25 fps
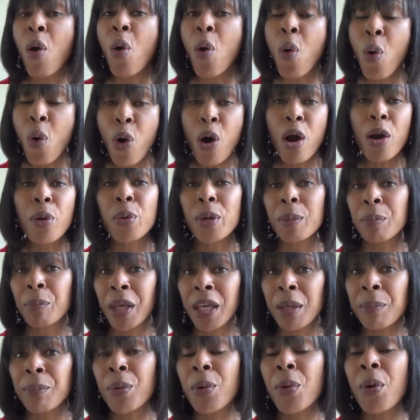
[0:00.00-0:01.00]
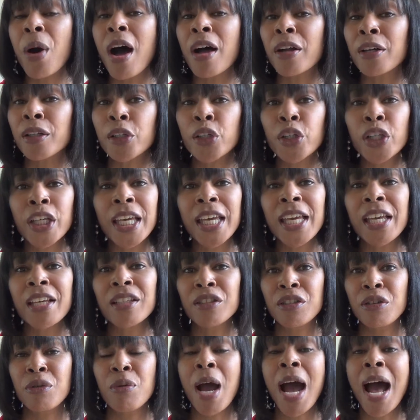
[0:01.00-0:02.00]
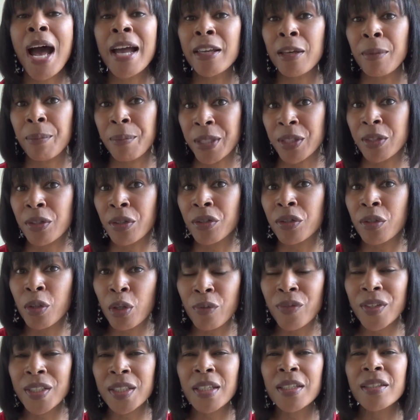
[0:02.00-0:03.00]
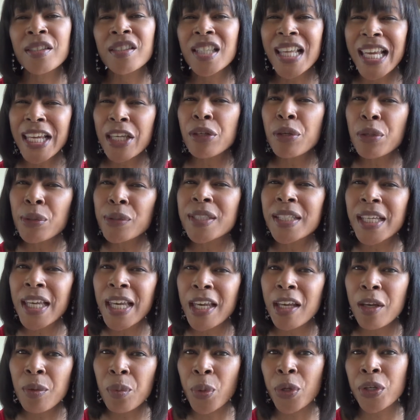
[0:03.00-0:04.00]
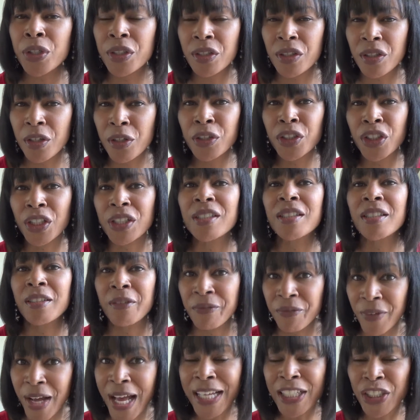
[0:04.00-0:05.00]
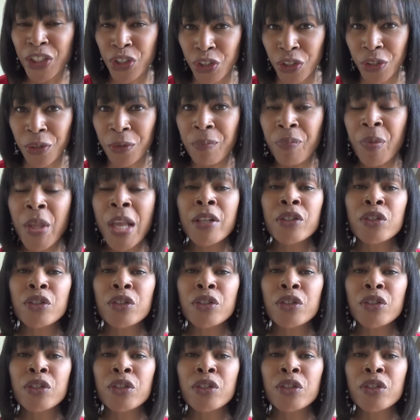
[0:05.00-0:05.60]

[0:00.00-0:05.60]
or when people are looking to hire business services, they use keyword searches to find you.